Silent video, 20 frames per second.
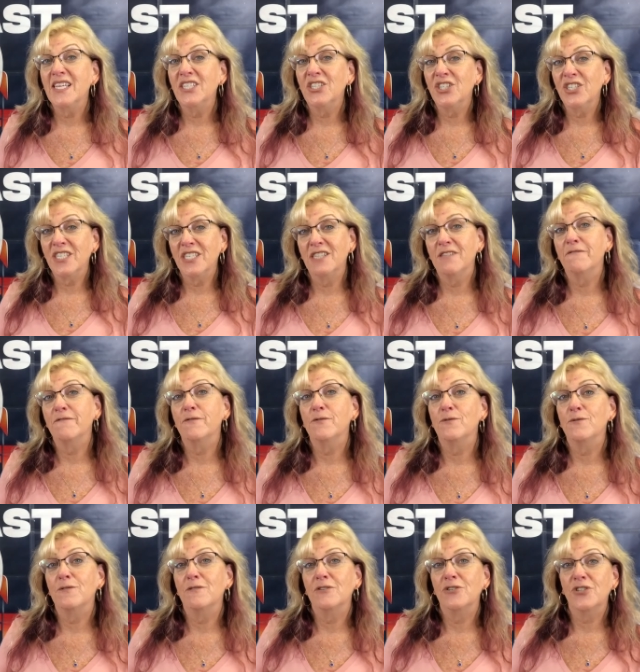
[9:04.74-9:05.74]
than just the
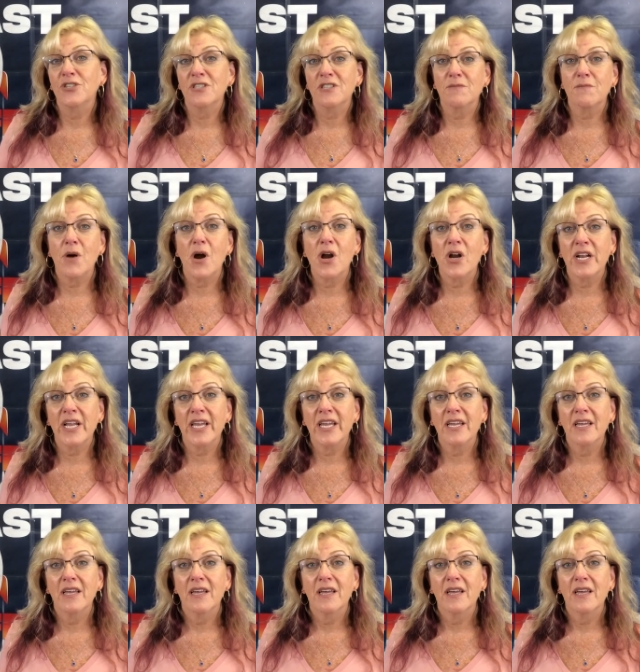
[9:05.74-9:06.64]
food or just the party.